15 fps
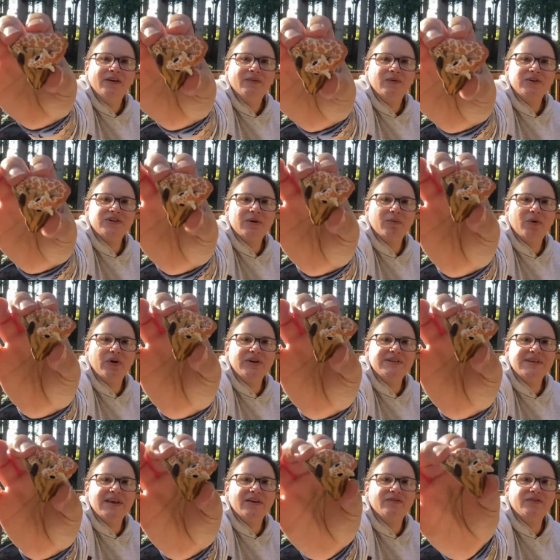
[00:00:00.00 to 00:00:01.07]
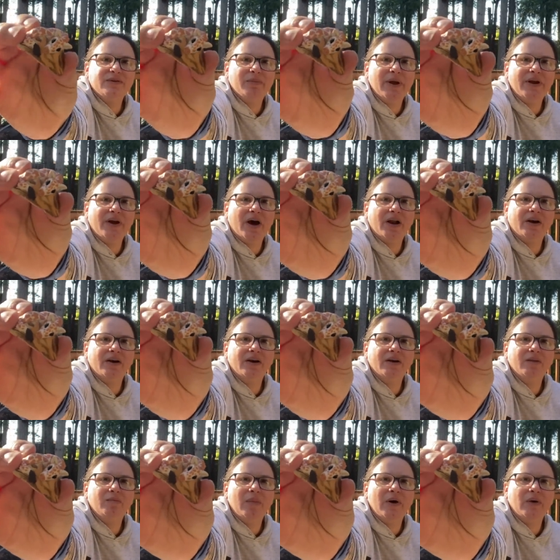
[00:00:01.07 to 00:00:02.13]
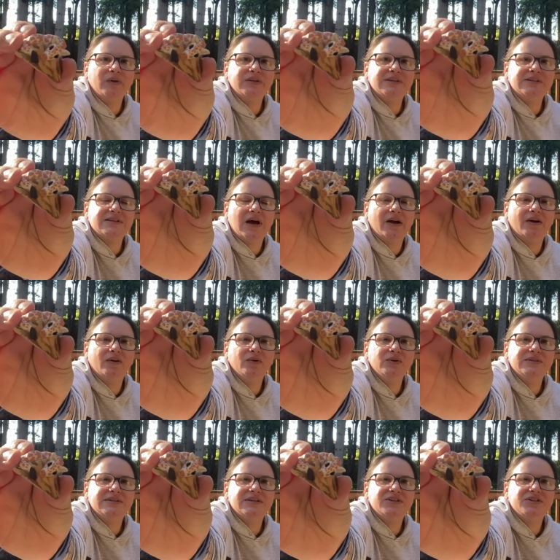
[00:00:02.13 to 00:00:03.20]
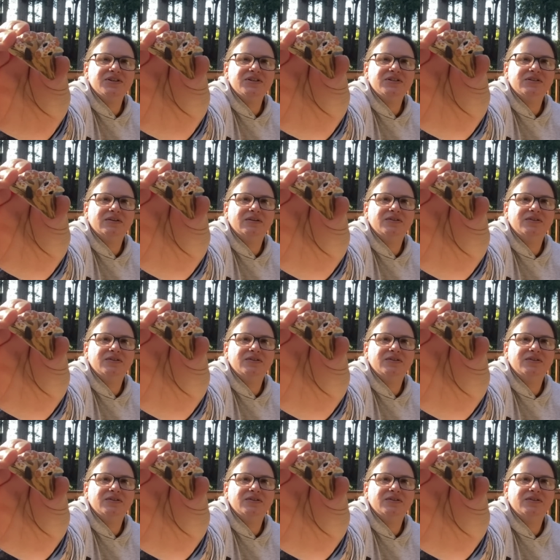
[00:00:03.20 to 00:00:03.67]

which I'm going to give to my daughter, my oldest daughter who stitches.